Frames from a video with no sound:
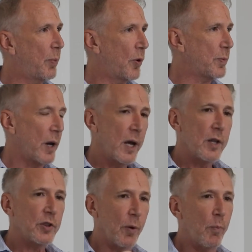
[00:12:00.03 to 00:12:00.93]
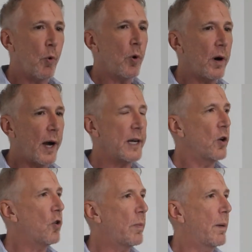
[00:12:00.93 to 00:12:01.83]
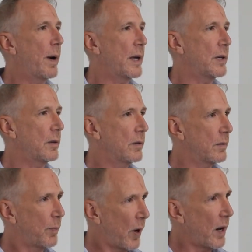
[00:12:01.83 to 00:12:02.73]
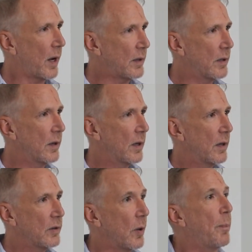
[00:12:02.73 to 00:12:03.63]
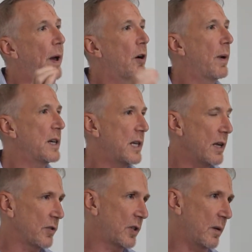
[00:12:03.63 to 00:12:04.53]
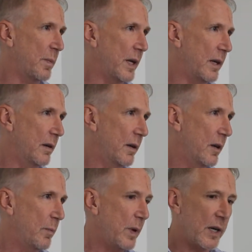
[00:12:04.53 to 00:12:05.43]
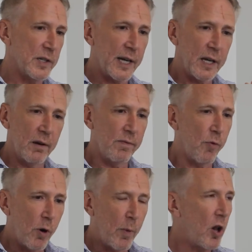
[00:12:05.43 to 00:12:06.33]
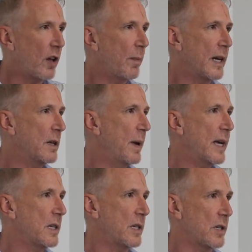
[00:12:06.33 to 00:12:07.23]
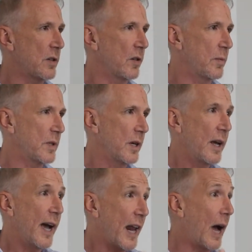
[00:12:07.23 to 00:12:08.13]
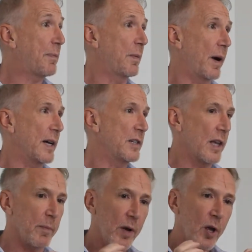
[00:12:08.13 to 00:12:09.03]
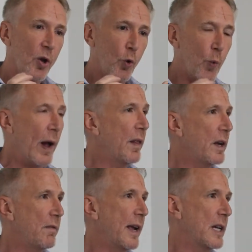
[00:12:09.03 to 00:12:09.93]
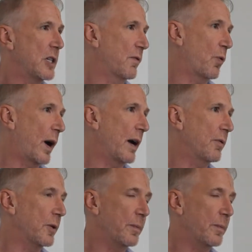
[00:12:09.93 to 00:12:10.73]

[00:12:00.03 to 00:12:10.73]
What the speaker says: post, the more I know about my product, the better my sales can be, because I can inform all of my demand systems and optimize them well in advance of arrival.